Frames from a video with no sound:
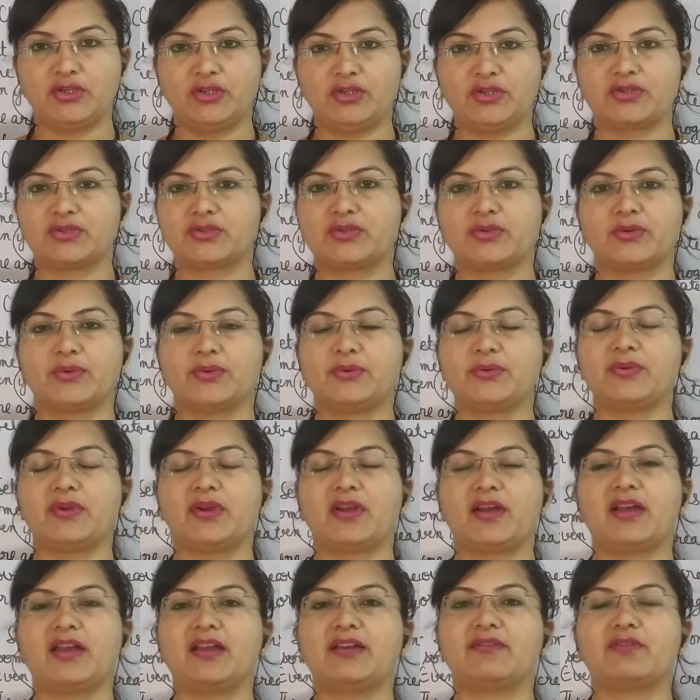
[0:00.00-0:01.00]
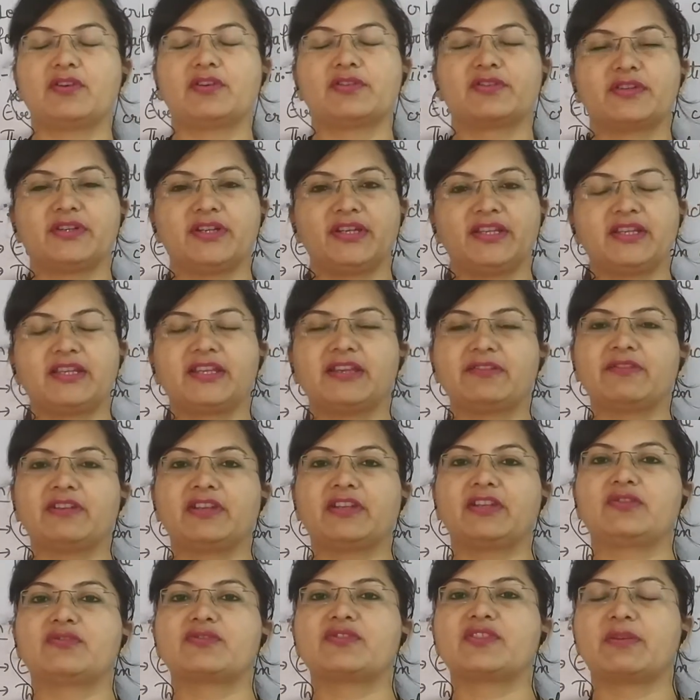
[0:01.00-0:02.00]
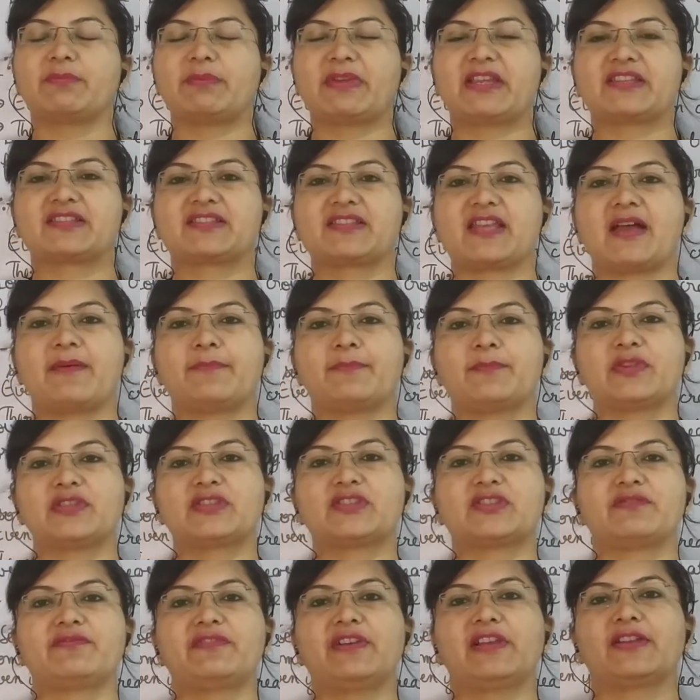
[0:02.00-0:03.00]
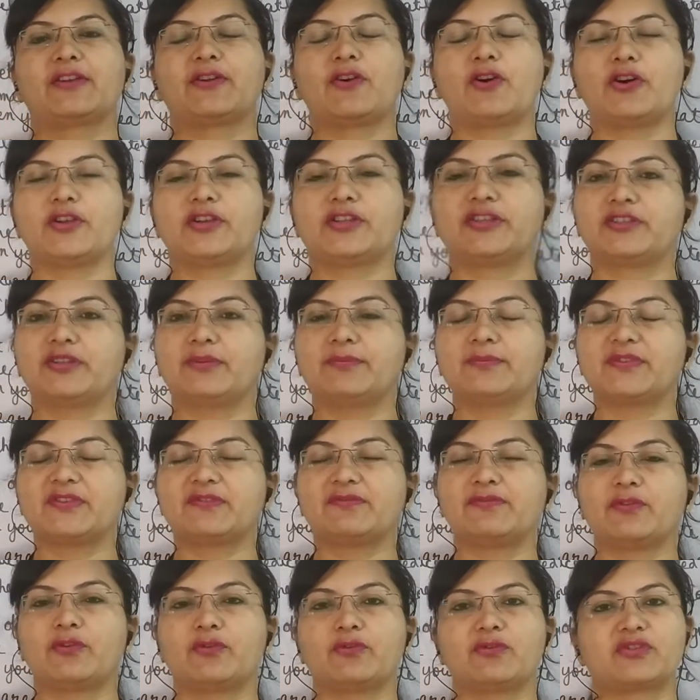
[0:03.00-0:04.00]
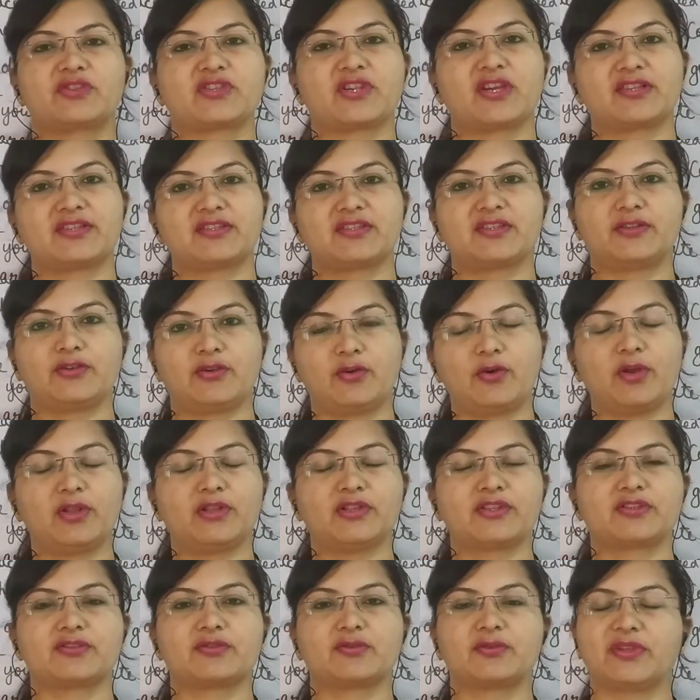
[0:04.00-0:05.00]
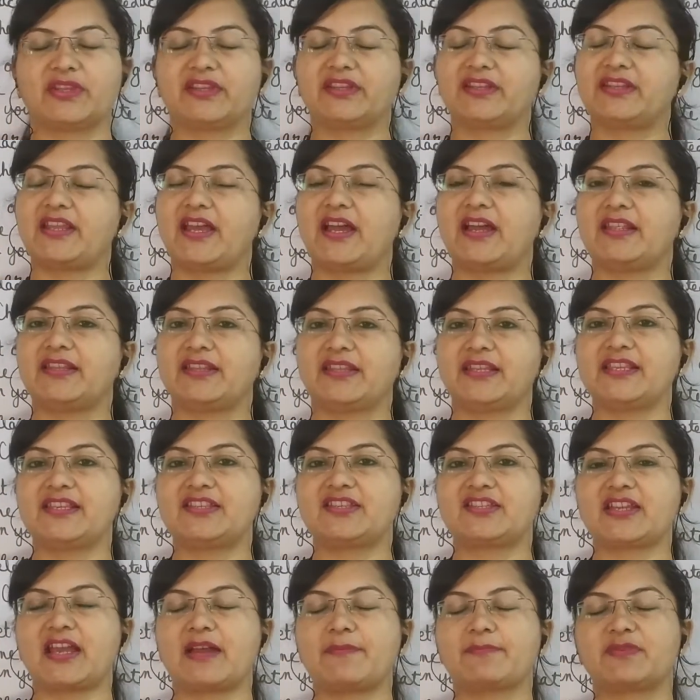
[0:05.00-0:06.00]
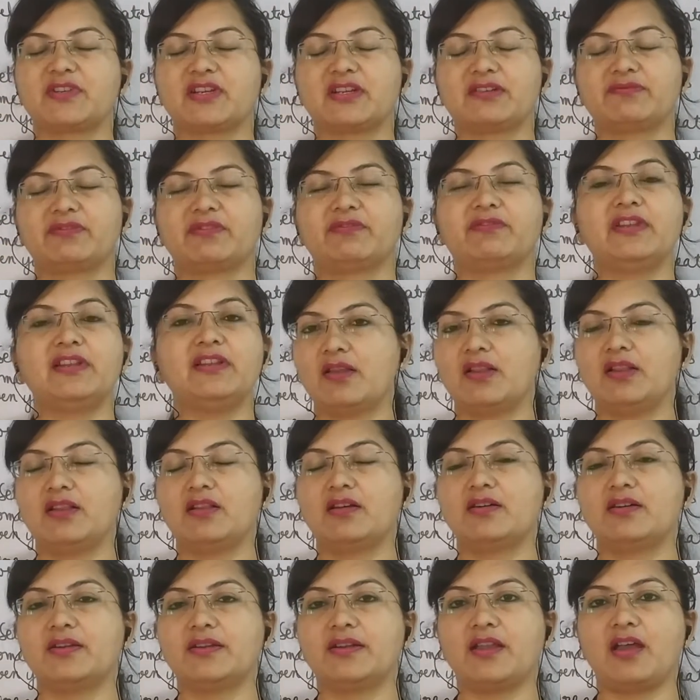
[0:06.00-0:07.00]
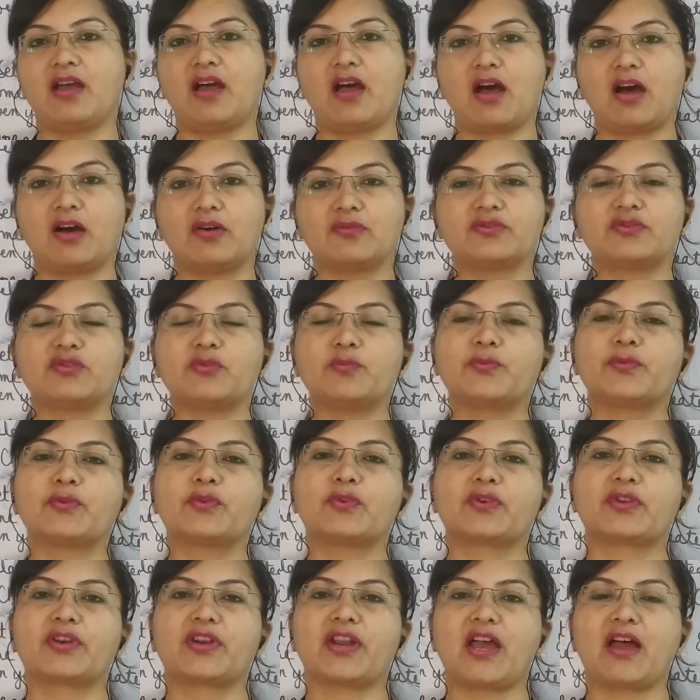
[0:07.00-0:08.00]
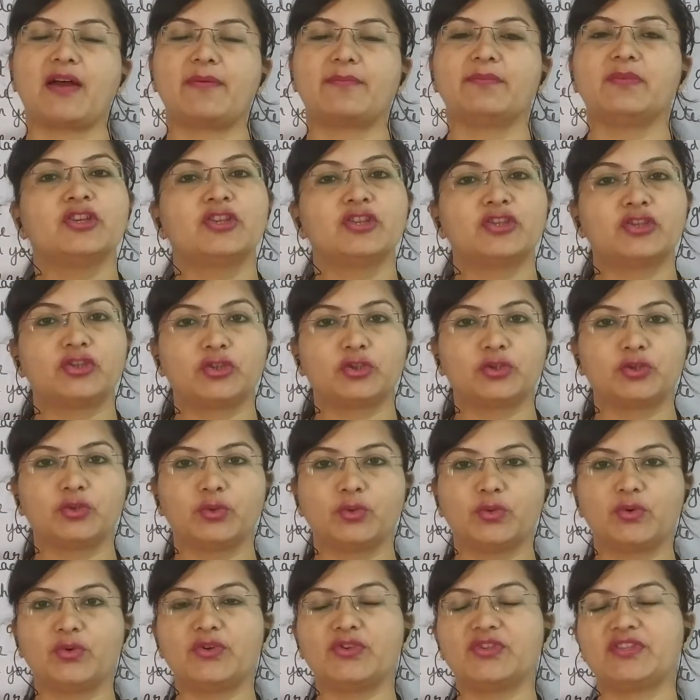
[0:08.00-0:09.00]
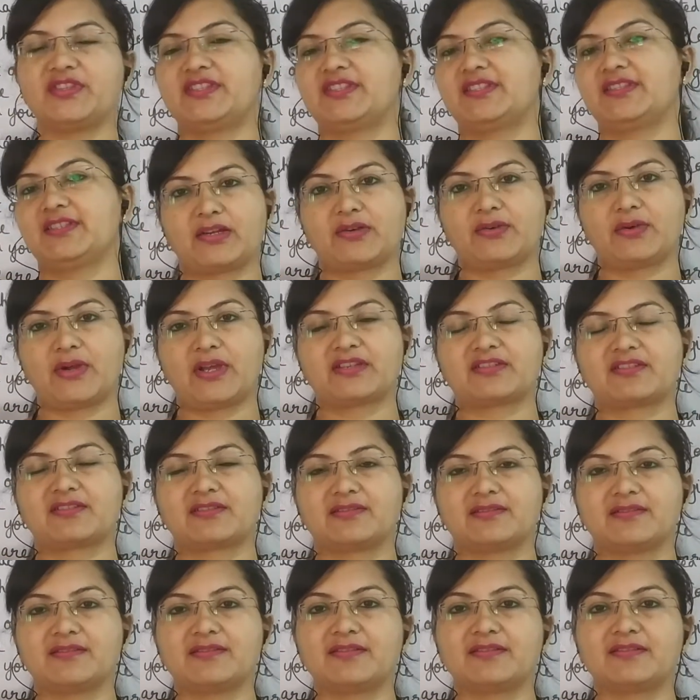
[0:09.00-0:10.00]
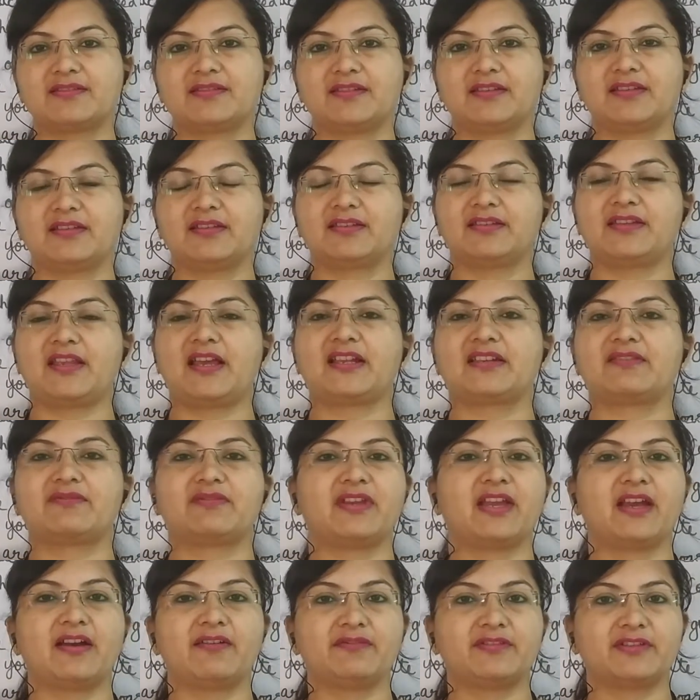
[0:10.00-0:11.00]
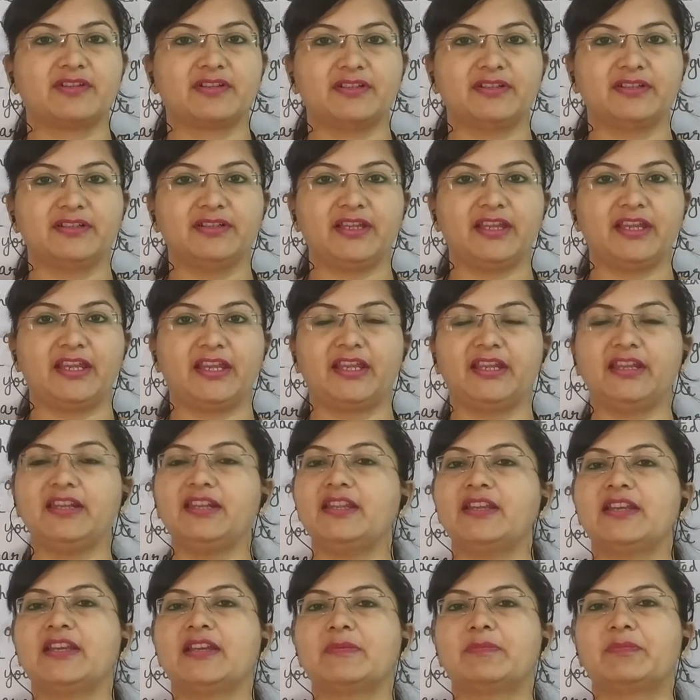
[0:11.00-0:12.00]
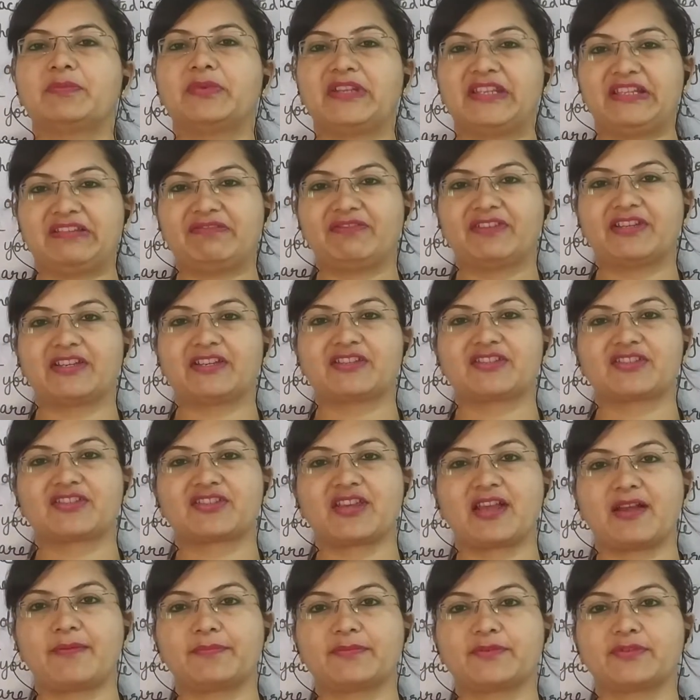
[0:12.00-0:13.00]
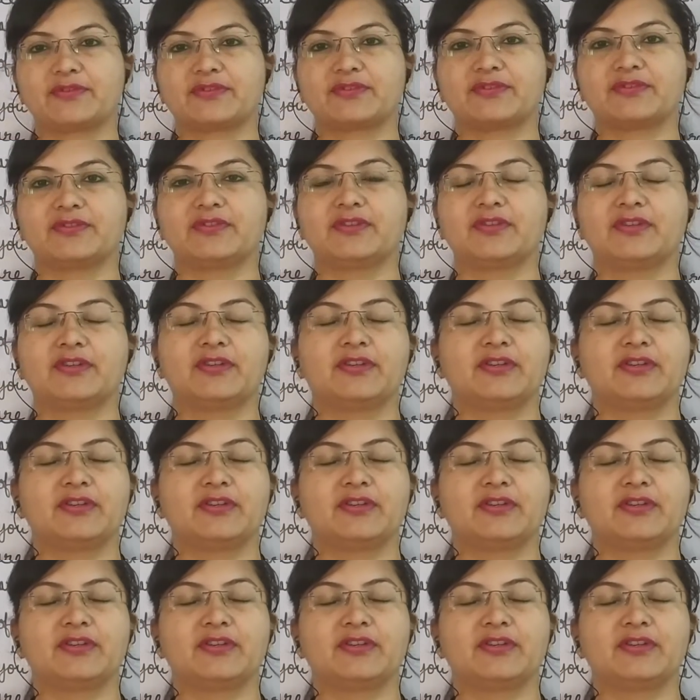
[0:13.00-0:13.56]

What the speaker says: So I have already given you some examples of algorithms, flowcharts and all. So in this chapter we will learn how to program those questions that we have done in previous chapter.